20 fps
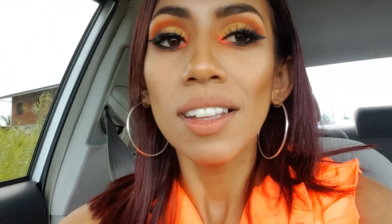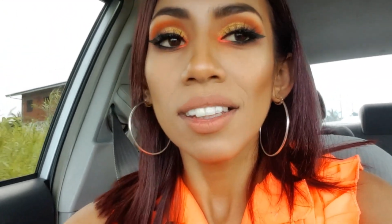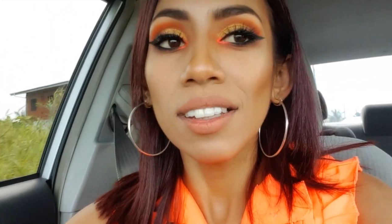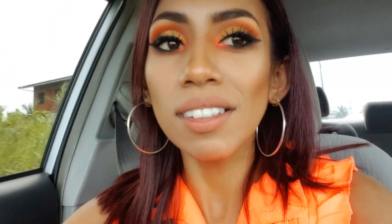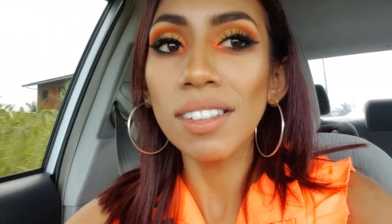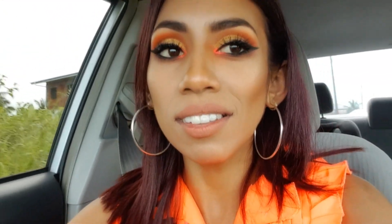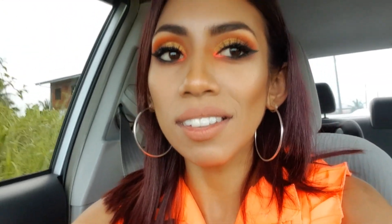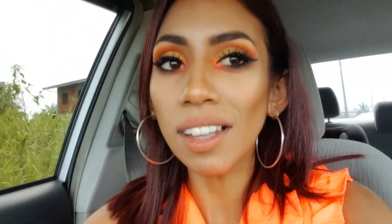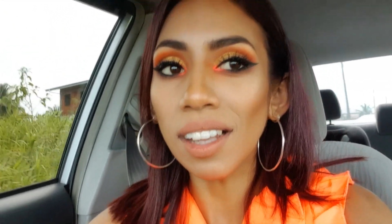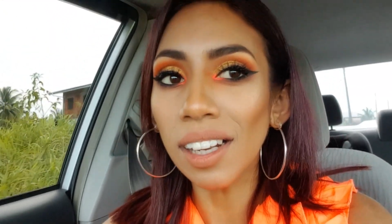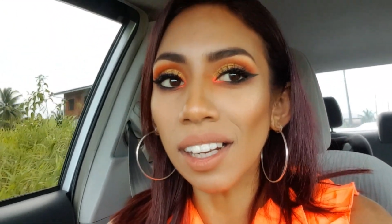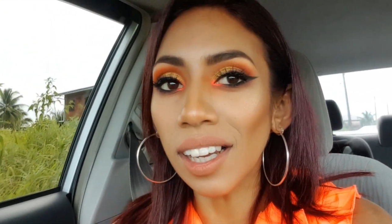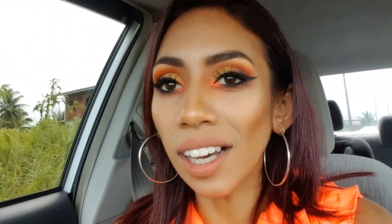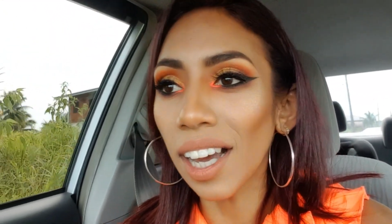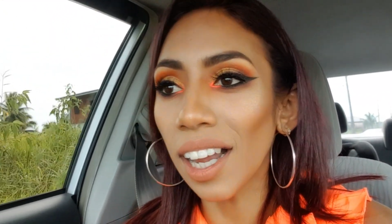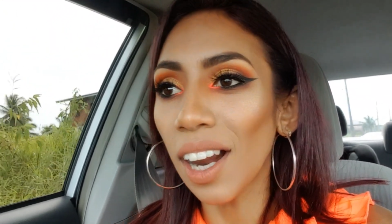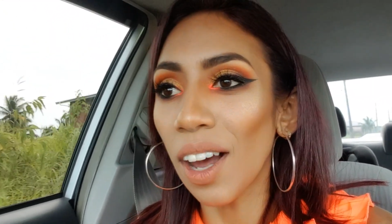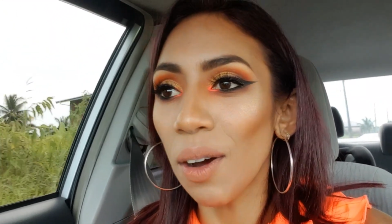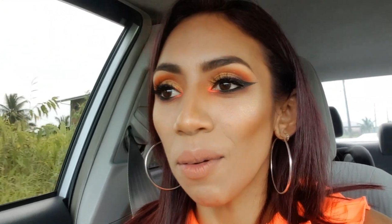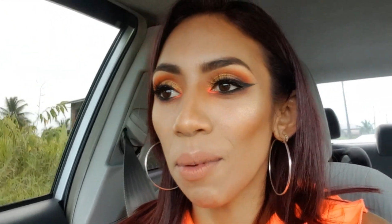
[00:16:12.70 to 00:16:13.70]
this is a look
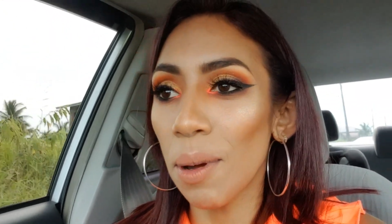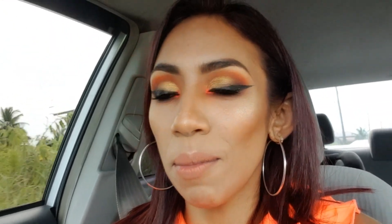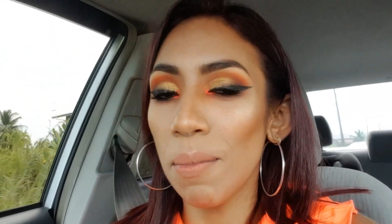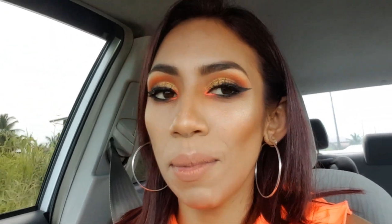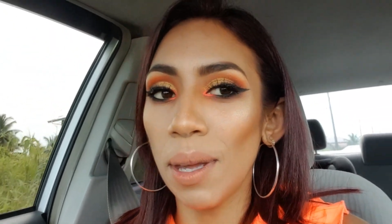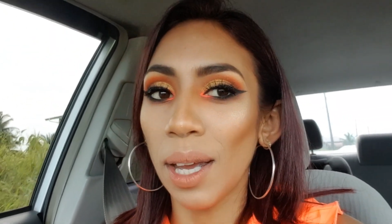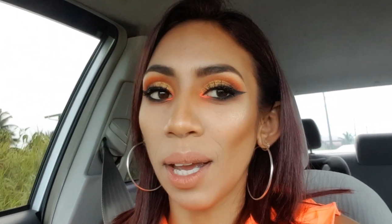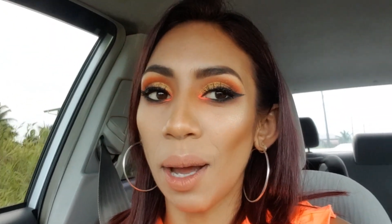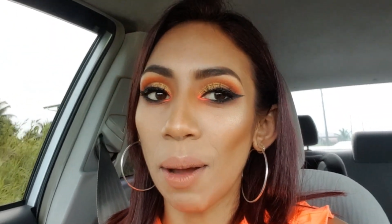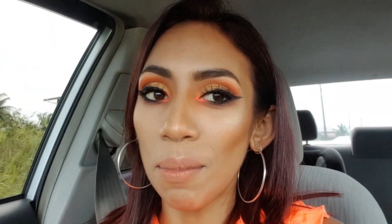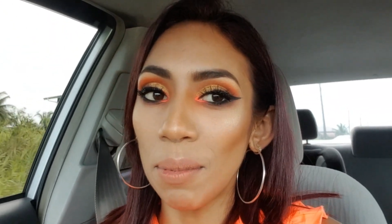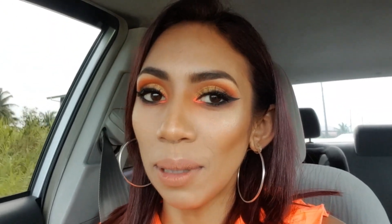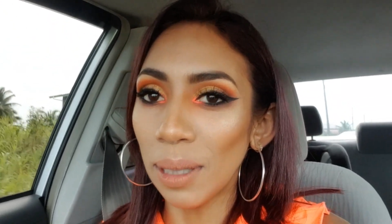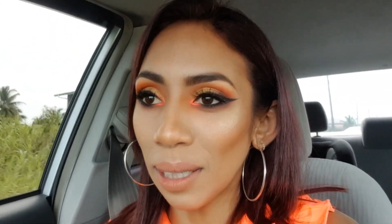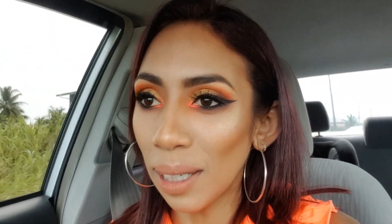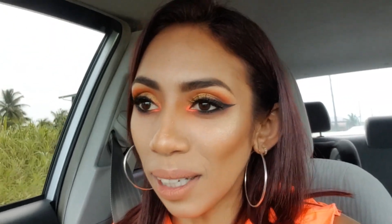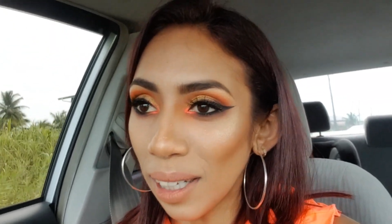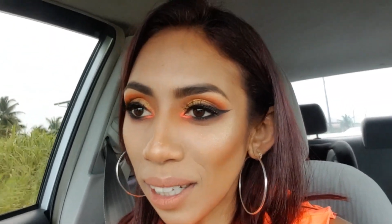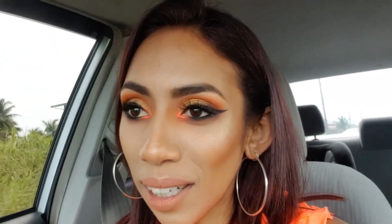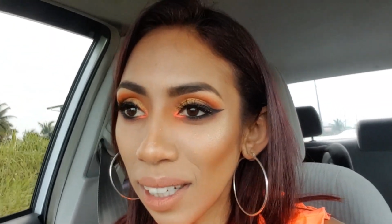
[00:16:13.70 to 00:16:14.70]
at how my makeup
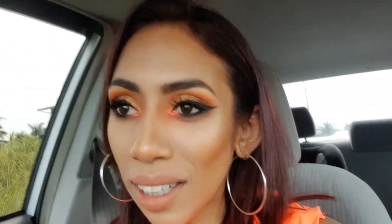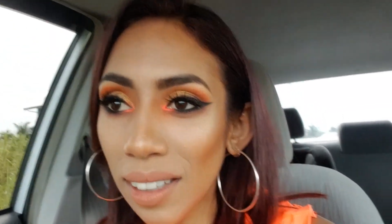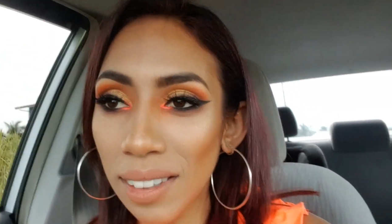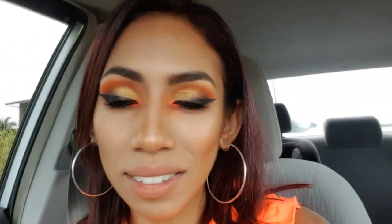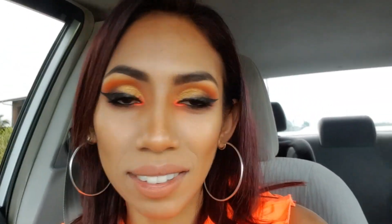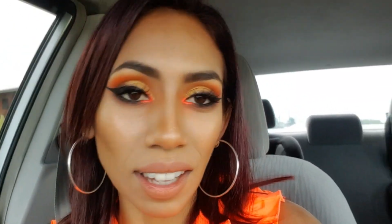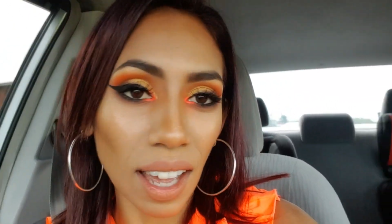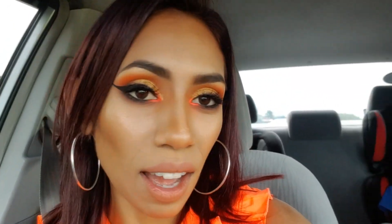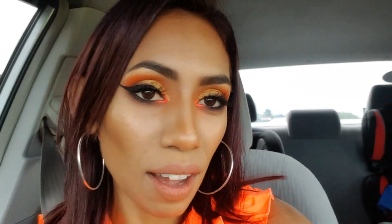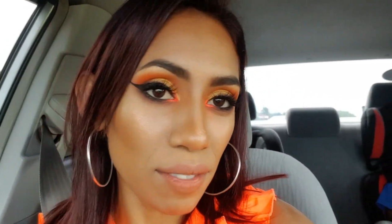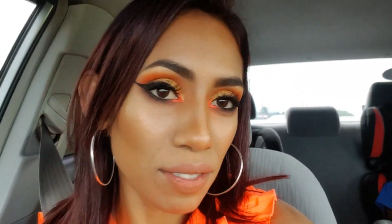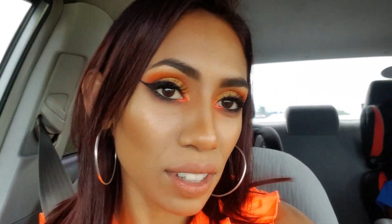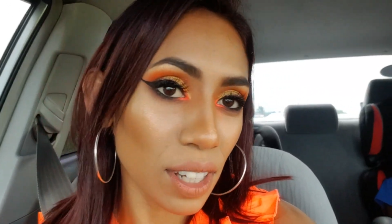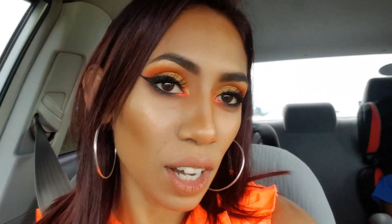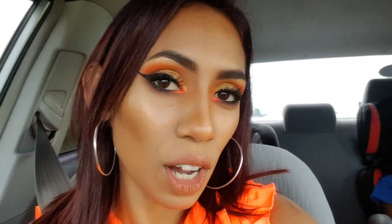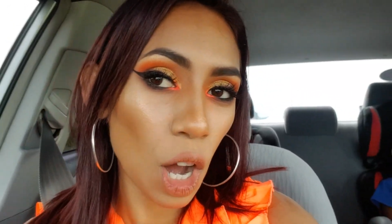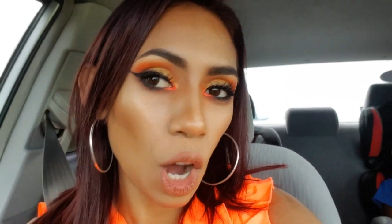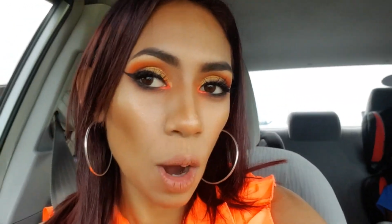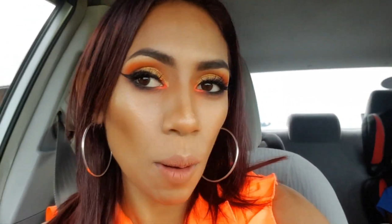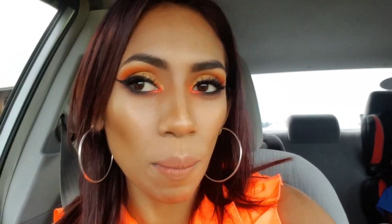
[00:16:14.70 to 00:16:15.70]
looks after
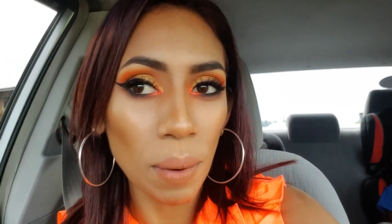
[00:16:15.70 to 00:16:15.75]
how